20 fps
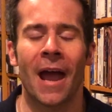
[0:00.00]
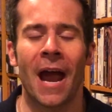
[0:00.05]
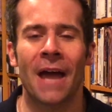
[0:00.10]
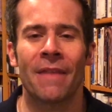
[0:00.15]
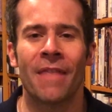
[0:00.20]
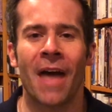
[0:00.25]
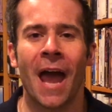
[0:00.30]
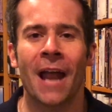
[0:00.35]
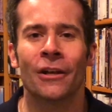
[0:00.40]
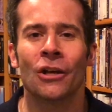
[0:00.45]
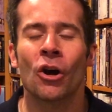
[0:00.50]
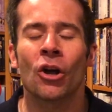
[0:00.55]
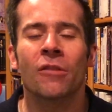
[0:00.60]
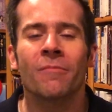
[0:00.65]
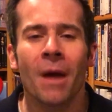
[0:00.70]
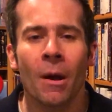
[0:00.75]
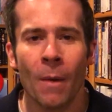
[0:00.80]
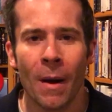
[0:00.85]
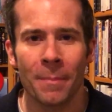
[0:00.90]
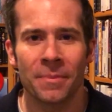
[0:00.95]
And then go to
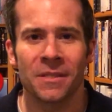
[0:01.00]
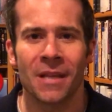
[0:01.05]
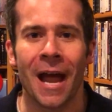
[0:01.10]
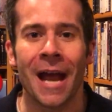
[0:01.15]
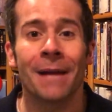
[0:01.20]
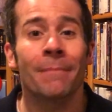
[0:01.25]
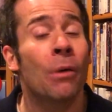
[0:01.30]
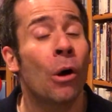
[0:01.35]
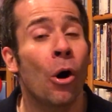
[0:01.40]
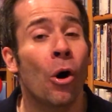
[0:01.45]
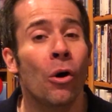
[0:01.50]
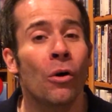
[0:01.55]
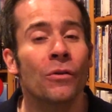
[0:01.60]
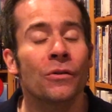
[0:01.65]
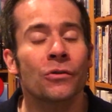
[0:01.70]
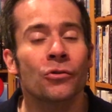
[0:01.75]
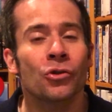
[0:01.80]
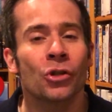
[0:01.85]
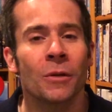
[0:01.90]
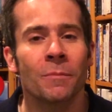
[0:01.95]
my website,
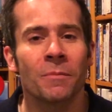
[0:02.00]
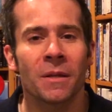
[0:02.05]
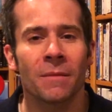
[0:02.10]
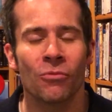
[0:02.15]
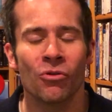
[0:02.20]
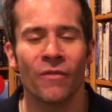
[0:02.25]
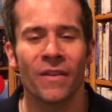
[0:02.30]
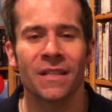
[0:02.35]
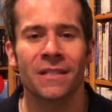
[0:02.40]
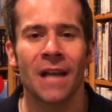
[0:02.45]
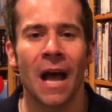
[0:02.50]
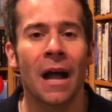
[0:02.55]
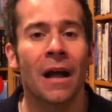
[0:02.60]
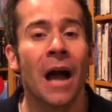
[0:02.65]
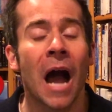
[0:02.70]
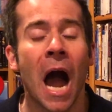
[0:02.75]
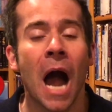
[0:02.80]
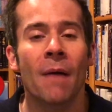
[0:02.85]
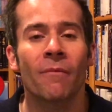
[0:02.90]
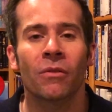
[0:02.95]

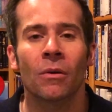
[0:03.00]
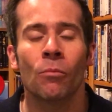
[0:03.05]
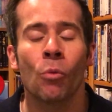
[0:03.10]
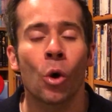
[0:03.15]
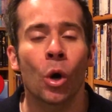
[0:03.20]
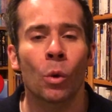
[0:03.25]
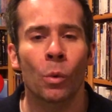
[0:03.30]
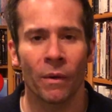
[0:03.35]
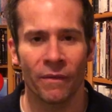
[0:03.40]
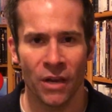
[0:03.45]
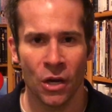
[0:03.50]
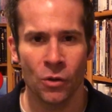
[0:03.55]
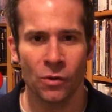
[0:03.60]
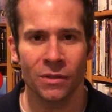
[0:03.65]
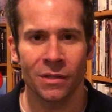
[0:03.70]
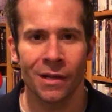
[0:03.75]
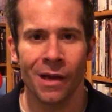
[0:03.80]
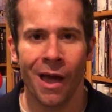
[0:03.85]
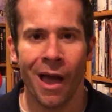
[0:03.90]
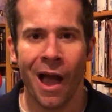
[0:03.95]
paulstriptothemovies.com, for more
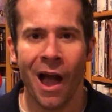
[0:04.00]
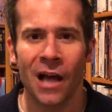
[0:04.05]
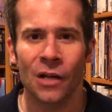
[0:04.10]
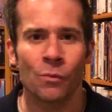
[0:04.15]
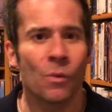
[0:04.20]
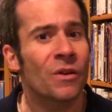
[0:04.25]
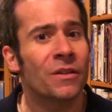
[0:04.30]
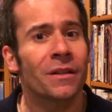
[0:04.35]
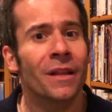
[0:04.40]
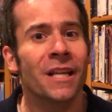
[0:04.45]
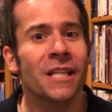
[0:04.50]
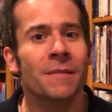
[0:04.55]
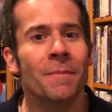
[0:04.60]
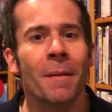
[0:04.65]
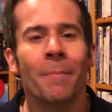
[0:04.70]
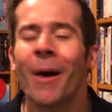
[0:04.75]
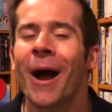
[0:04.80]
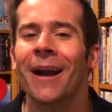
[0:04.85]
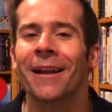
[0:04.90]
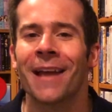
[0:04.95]
reviews, as well as a link to my
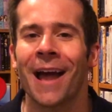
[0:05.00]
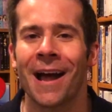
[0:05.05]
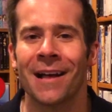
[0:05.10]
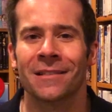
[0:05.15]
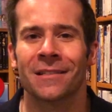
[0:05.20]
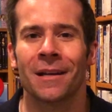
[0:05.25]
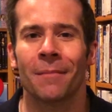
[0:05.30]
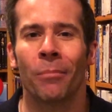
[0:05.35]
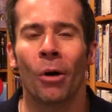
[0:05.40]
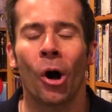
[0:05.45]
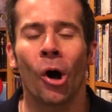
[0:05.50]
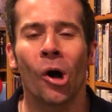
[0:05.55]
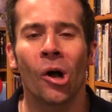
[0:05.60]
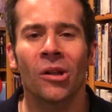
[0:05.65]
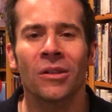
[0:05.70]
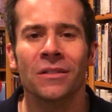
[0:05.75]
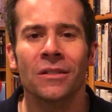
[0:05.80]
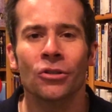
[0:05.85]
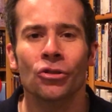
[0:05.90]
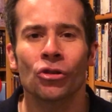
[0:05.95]
podcast,
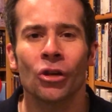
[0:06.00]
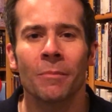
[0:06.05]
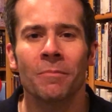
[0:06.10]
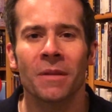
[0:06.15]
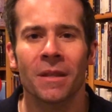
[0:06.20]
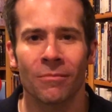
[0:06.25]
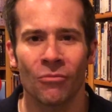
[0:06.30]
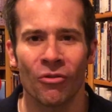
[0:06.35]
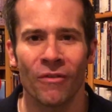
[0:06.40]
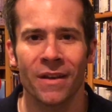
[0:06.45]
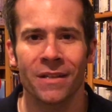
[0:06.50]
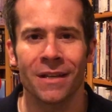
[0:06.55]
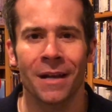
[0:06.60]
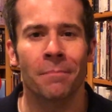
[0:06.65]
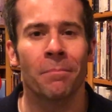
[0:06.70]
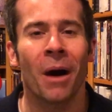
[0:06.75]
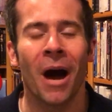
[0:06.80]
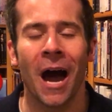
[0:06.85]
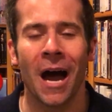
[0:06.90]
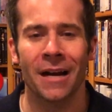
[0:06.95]
Paul's Trip to the Movies on
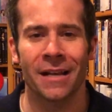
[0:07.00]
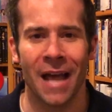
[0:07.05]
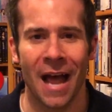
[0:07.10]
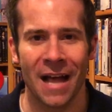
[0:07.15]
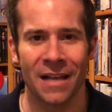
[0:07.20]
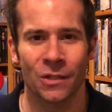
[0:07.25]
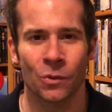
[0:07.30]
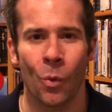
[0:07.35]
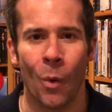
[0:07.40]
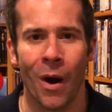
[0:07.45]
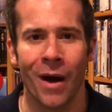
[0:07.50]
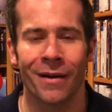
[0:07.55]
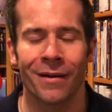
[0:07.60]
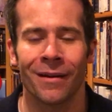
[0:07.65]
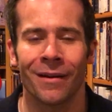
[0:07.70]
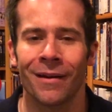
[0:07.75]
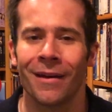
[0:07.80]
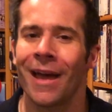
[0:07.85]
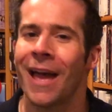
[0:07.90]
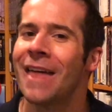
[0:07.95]
Podcast One.
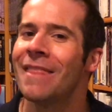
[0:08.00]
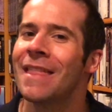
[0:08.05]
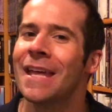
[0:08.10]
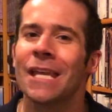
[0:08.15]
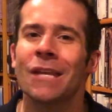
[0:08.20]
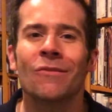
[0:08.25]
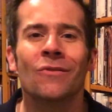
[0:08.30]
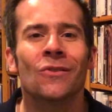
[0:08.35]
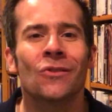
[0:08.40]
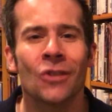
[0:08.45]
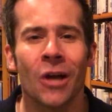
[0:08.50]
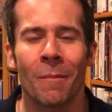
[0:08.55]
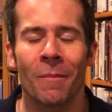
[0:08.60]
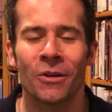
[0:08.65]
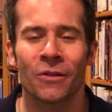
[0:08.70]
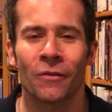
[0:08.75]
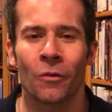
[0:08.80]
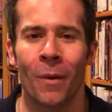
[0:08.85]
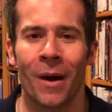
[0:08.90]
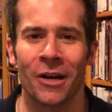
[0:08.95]
Thank you so
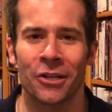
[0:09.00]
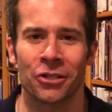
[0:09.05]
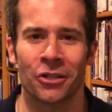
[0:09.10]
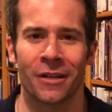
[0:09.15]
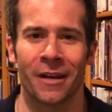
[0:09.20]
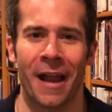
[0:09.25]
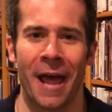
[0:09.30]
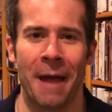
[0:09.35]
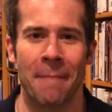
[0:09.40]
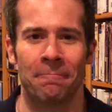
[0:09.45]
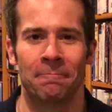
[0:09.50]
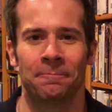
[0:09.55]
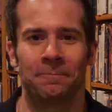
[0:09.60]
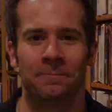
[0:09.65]
much for watching today.